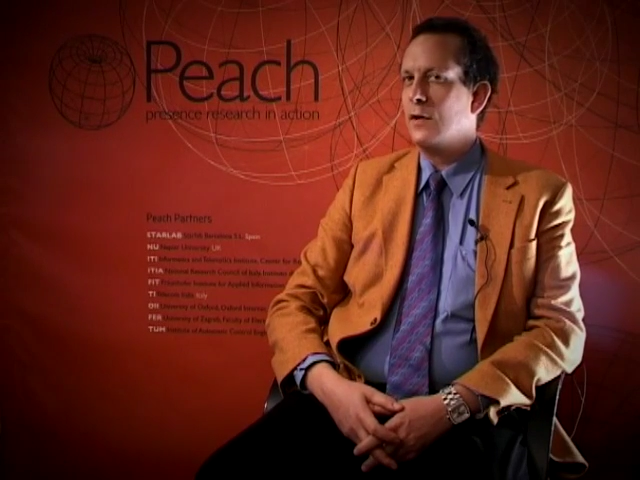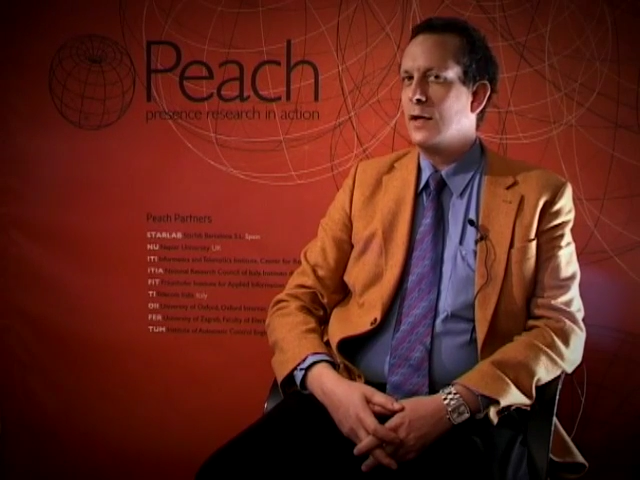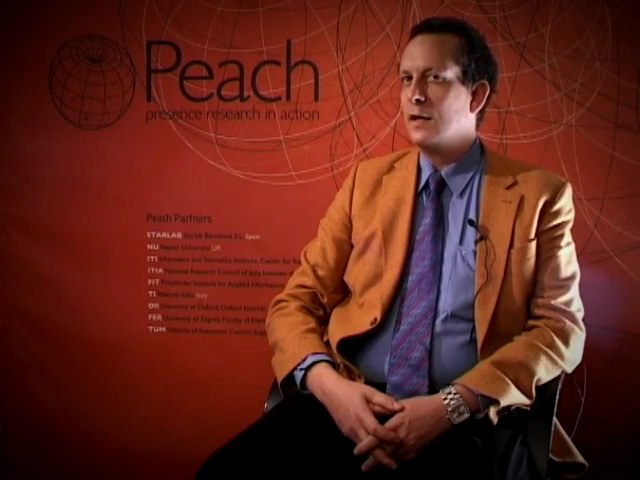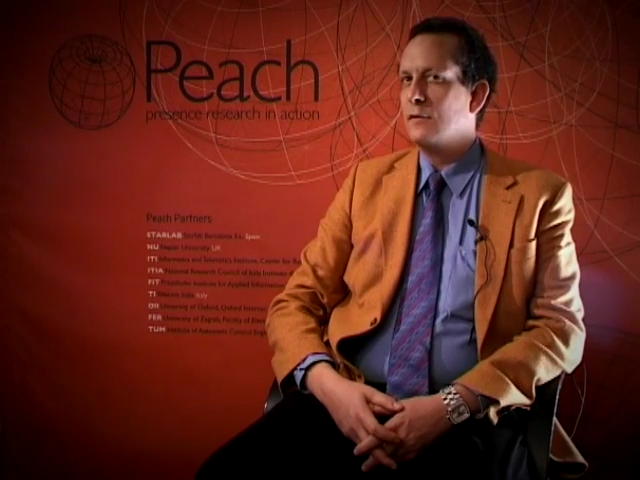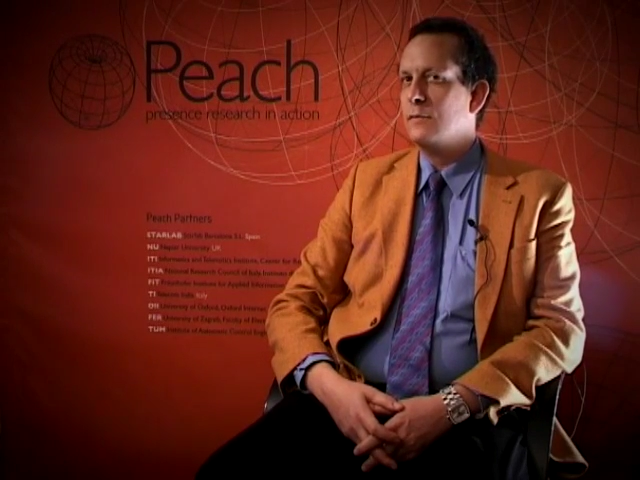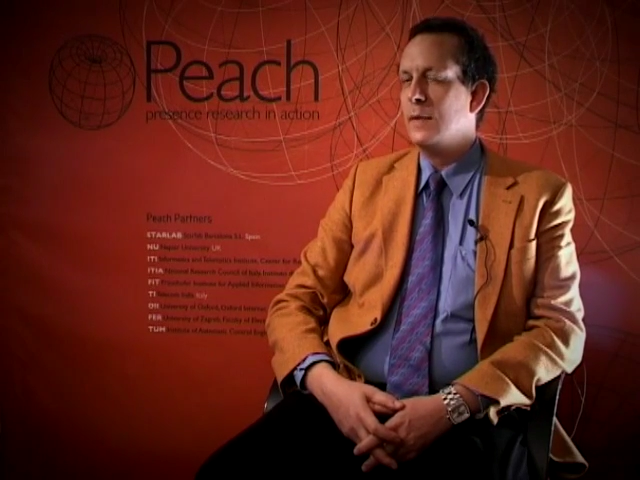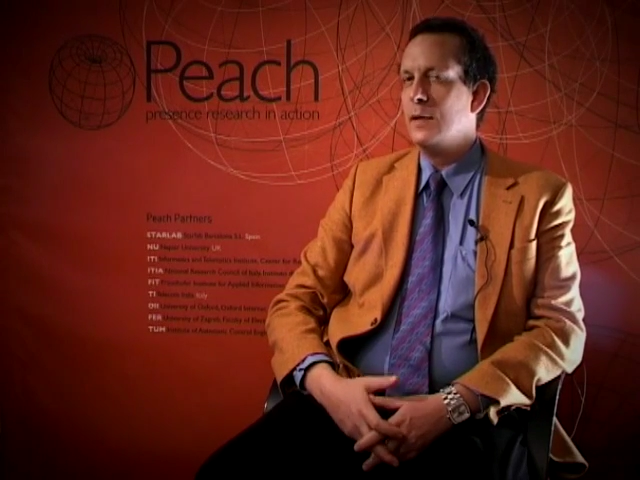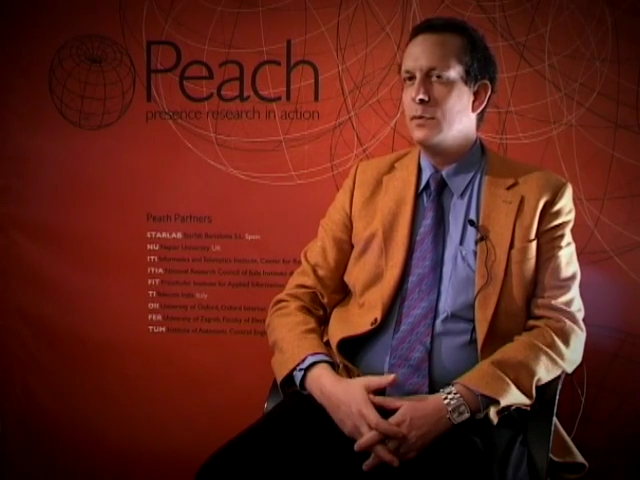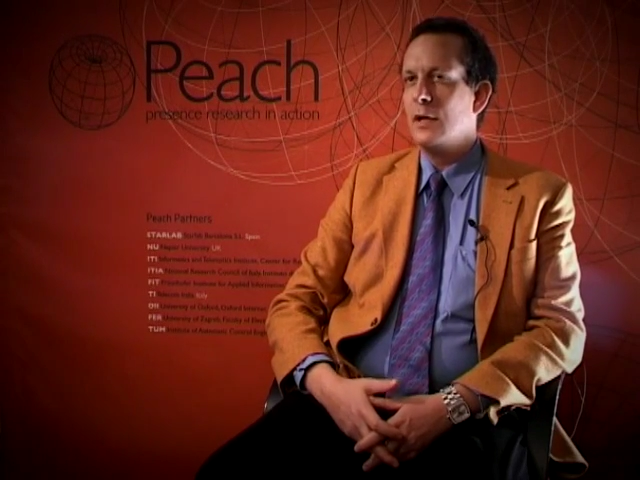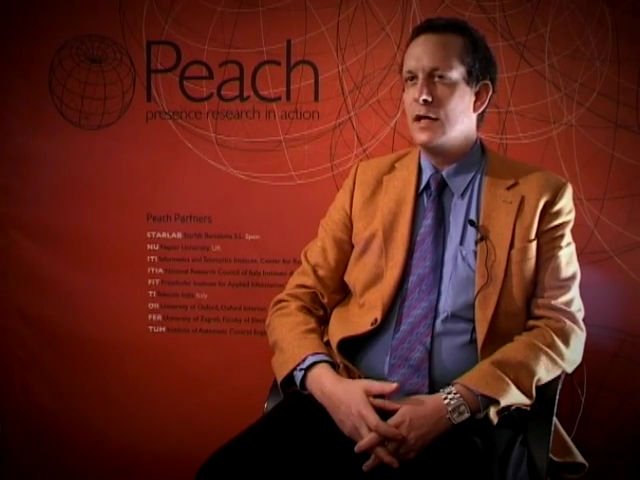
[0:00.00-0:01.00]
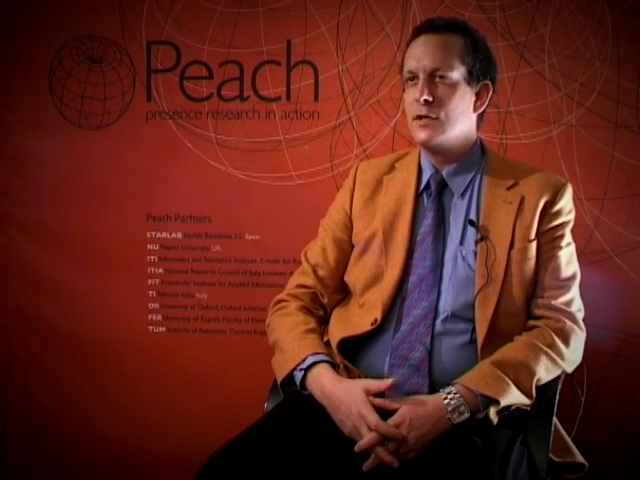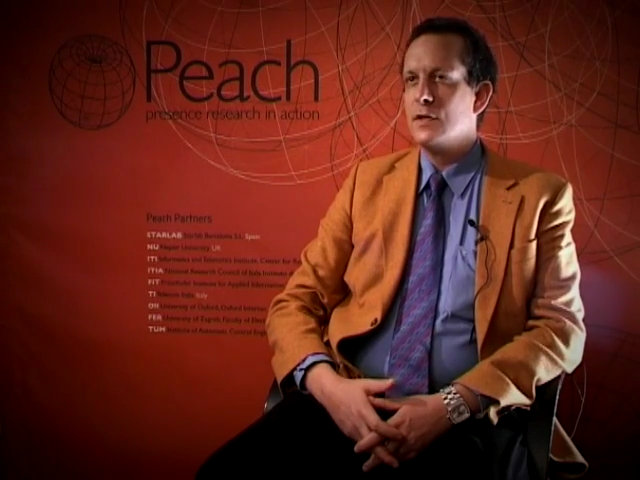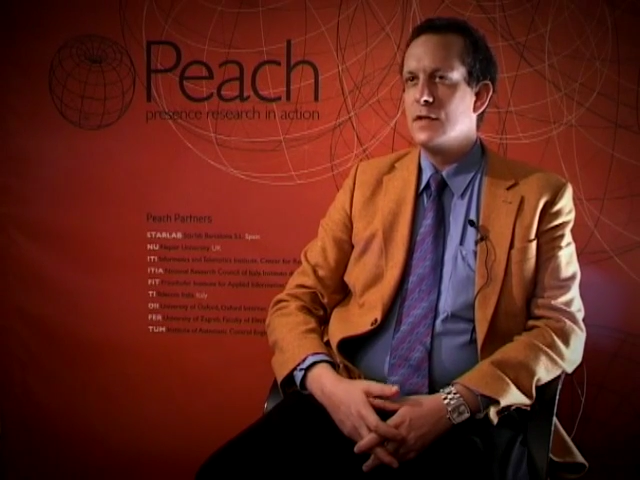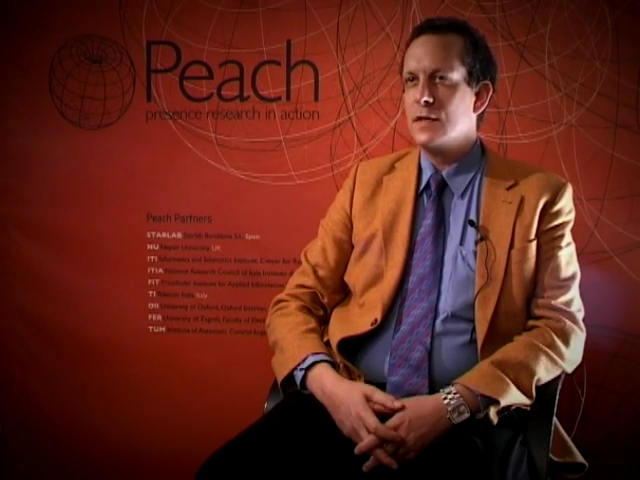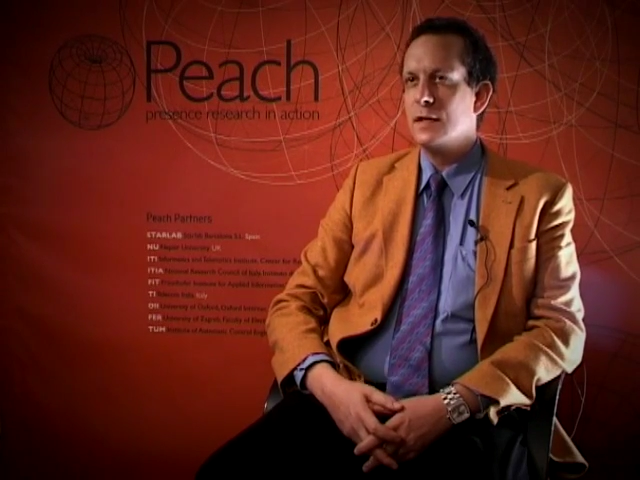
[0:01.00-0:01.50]
area of
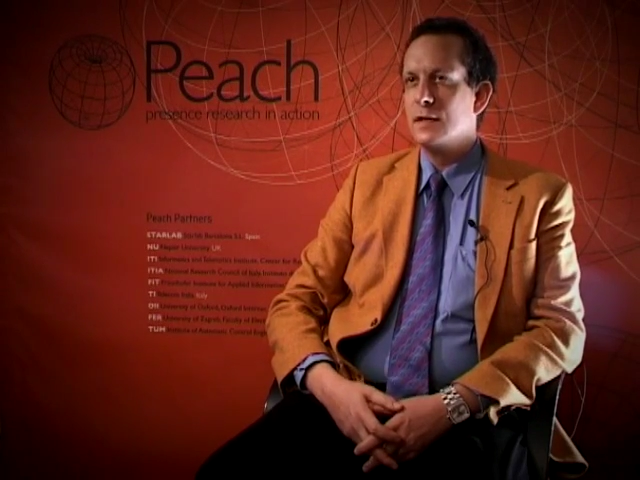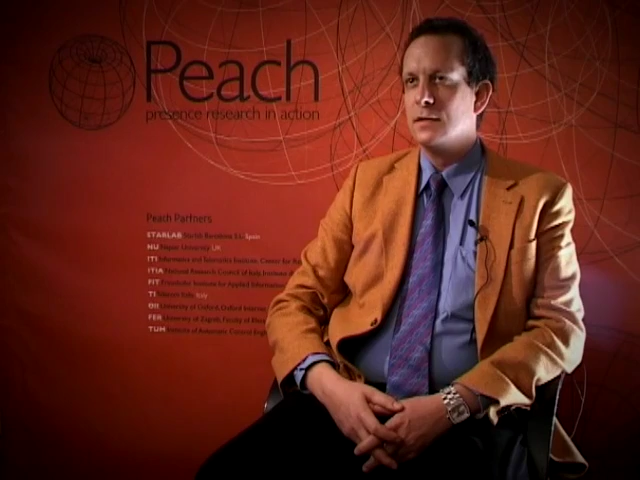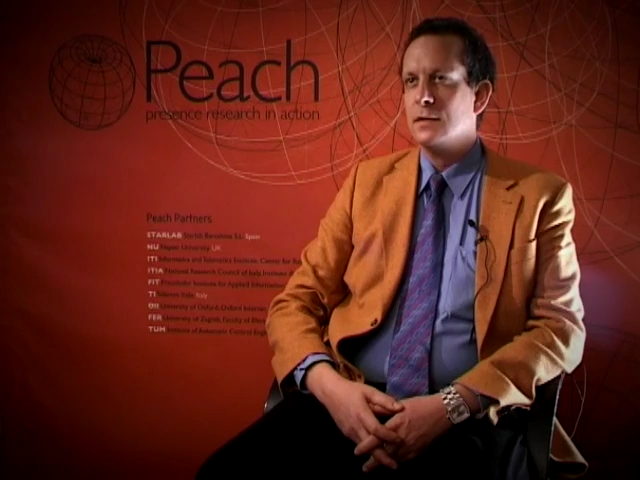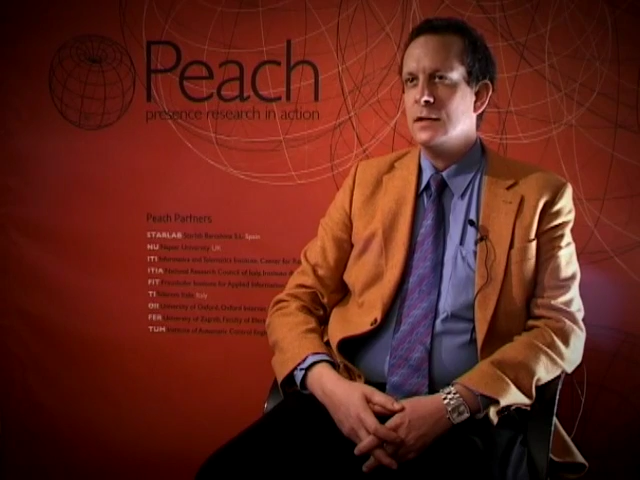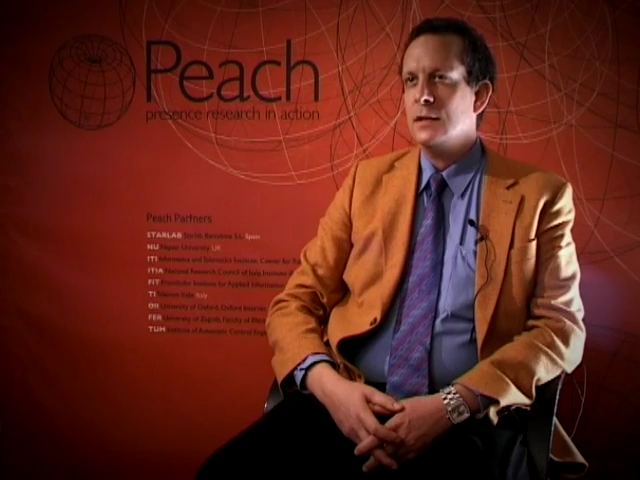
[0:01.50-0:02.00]
manipulation skill